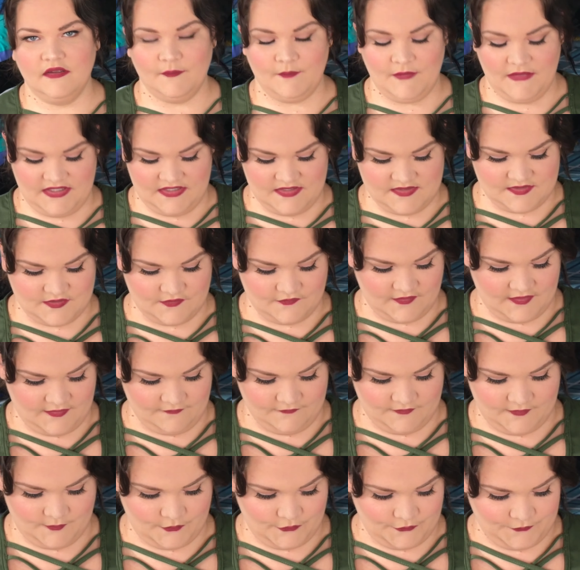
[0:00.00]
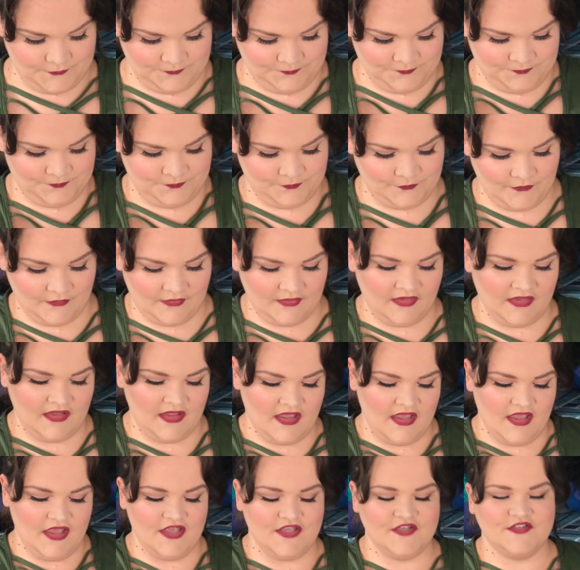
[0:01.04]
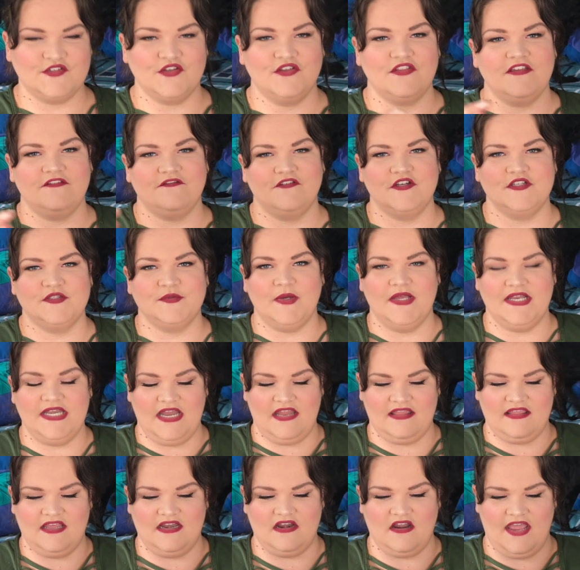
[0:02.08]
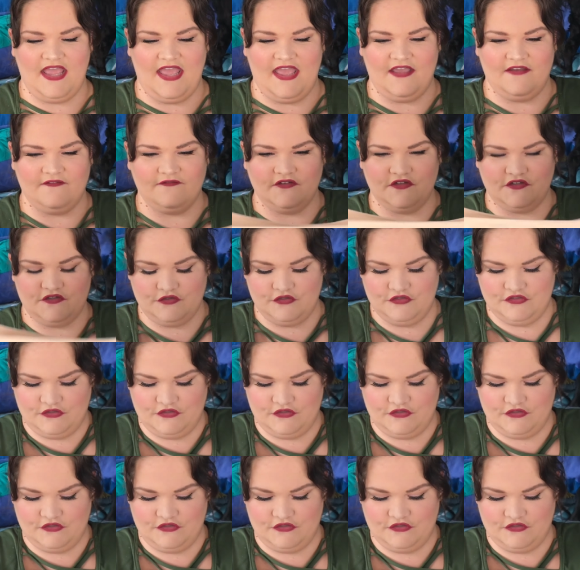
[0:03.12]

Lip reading: Make yourself comfortable. So the first one that I have to